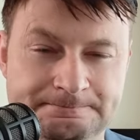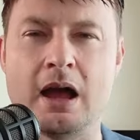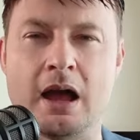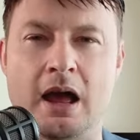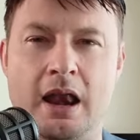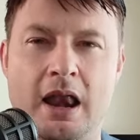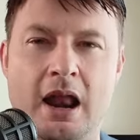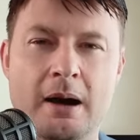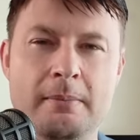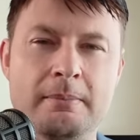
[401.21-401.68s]

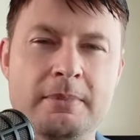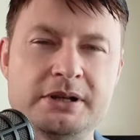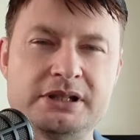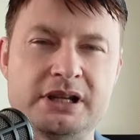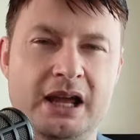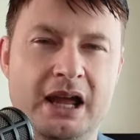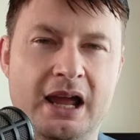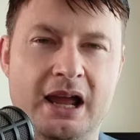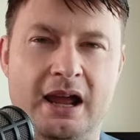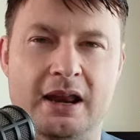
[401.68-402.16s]
And number
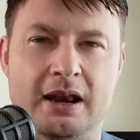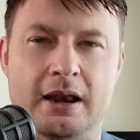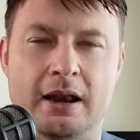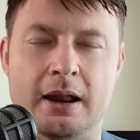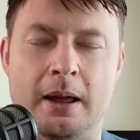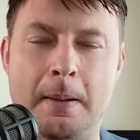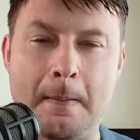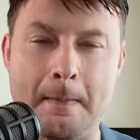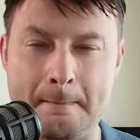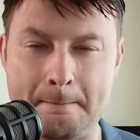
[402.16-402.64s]
10,
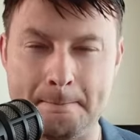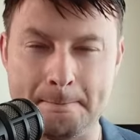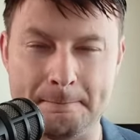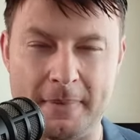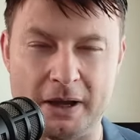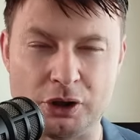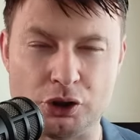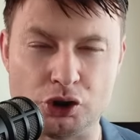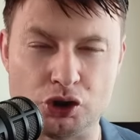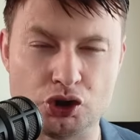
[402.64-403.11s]

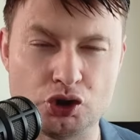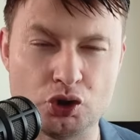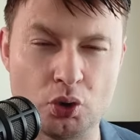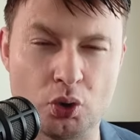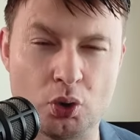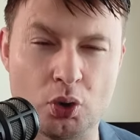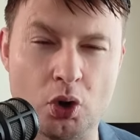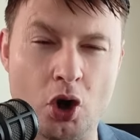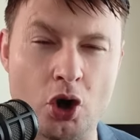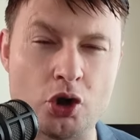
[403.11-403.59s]
Make
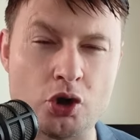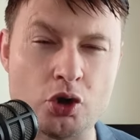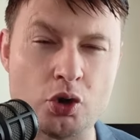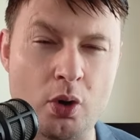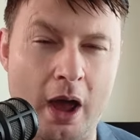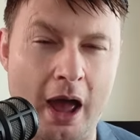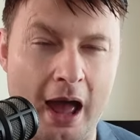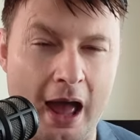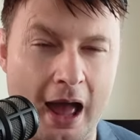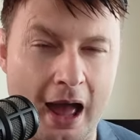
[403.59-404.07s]
sure you
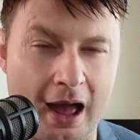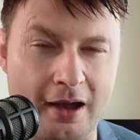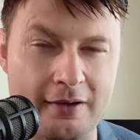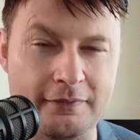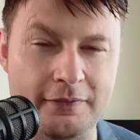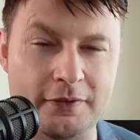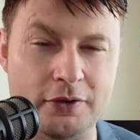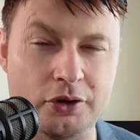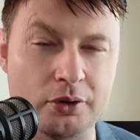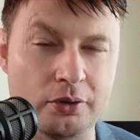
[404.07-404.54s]

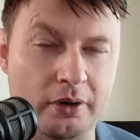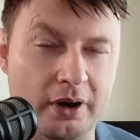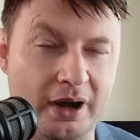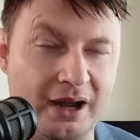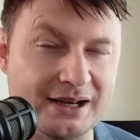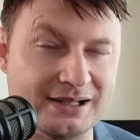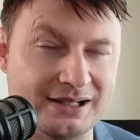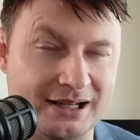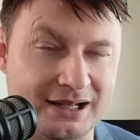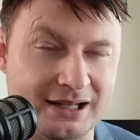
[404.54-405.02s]
have your
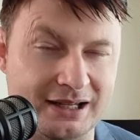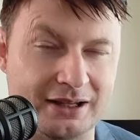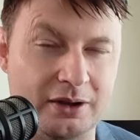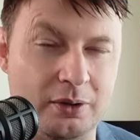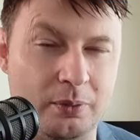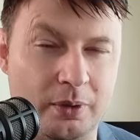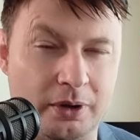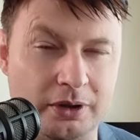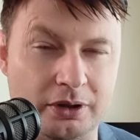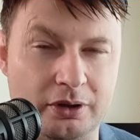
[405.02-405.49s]
ID
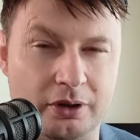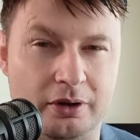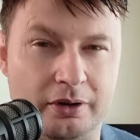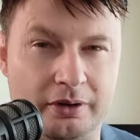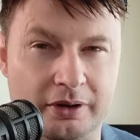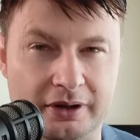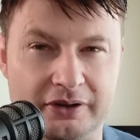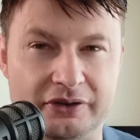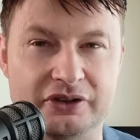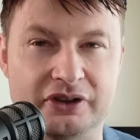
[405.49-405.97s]
when you go to
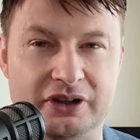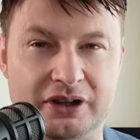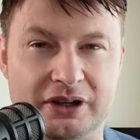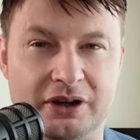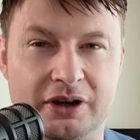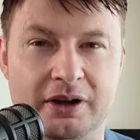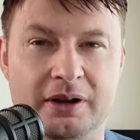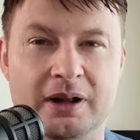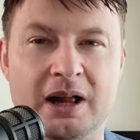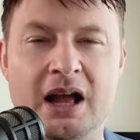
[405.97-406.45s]
the
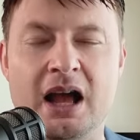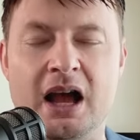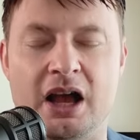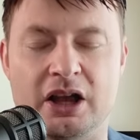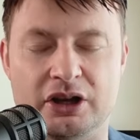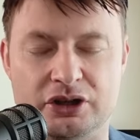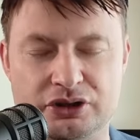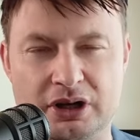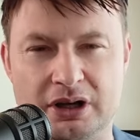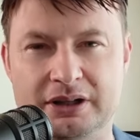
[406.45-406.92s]
casino.
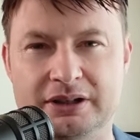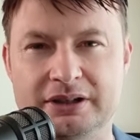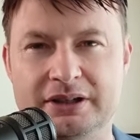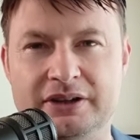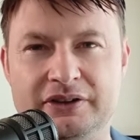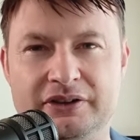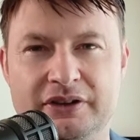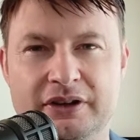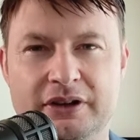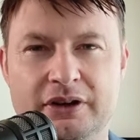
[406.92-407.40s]
Australian
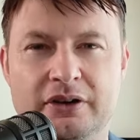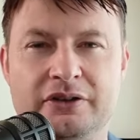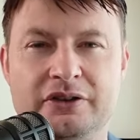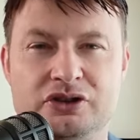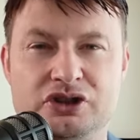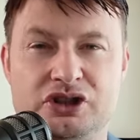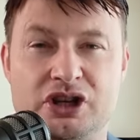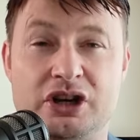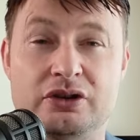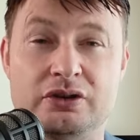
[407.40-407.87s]
casinos are
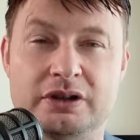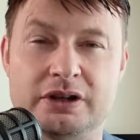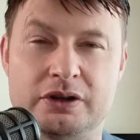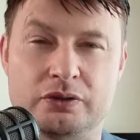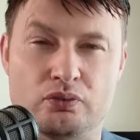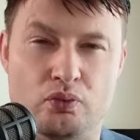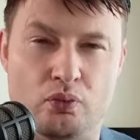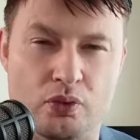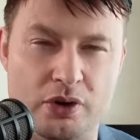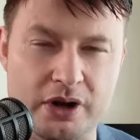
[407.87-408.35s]
generally
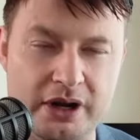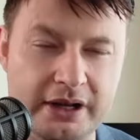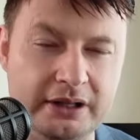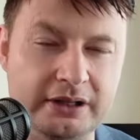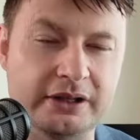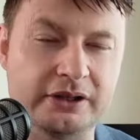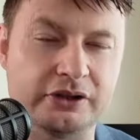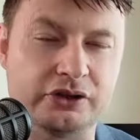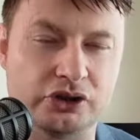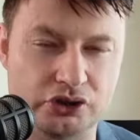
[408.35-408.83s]

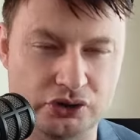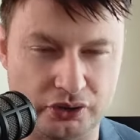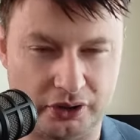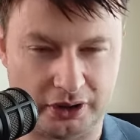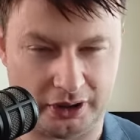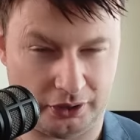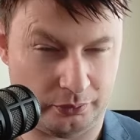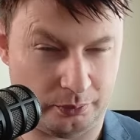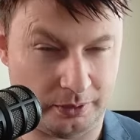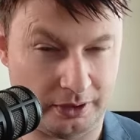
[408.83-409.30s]
really
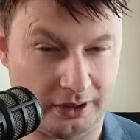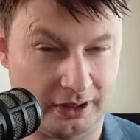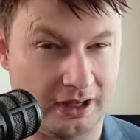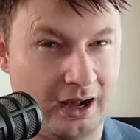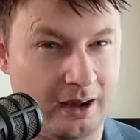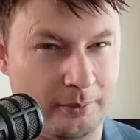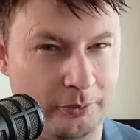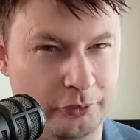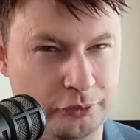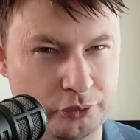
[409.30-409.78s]
strict when it
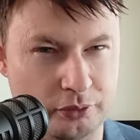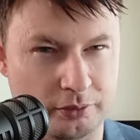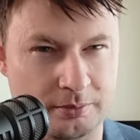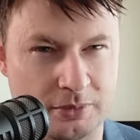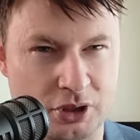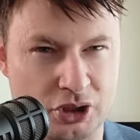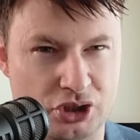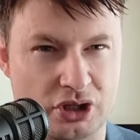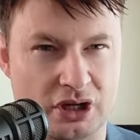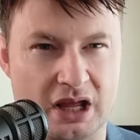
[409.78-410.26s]
comes to
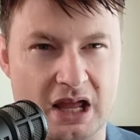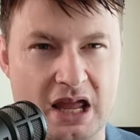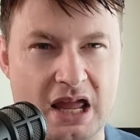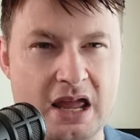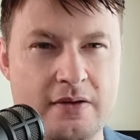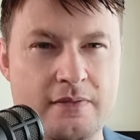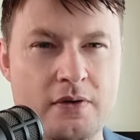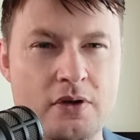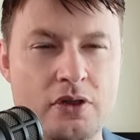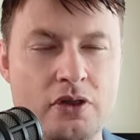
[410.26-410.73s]
admission.
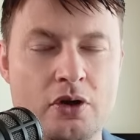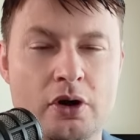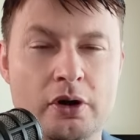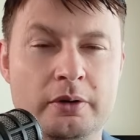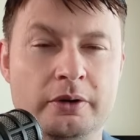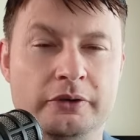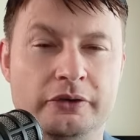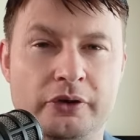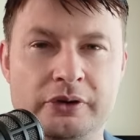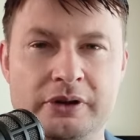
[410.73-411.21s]
Even though
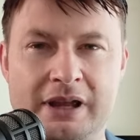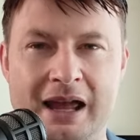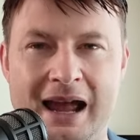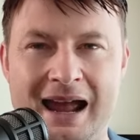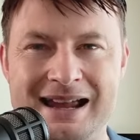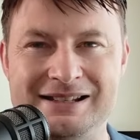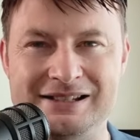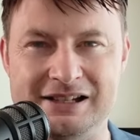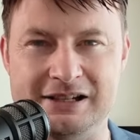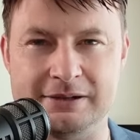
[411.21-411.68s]
it's only
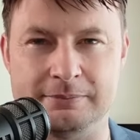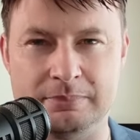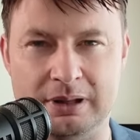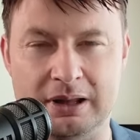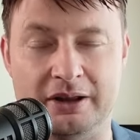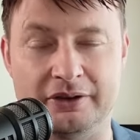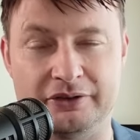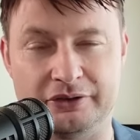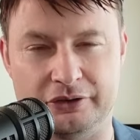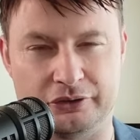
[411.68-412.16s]
18
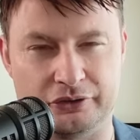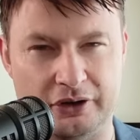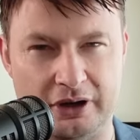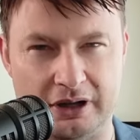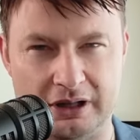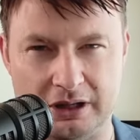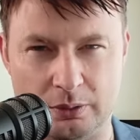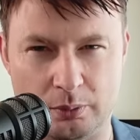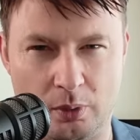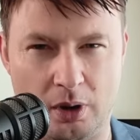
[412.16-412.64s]
plus
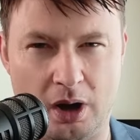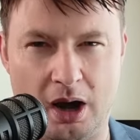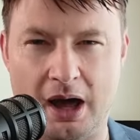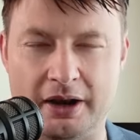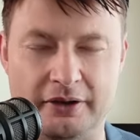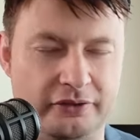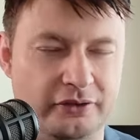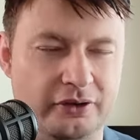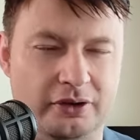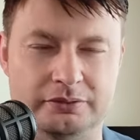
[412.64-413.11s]
Australia wide,
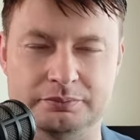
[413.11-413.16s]
it's not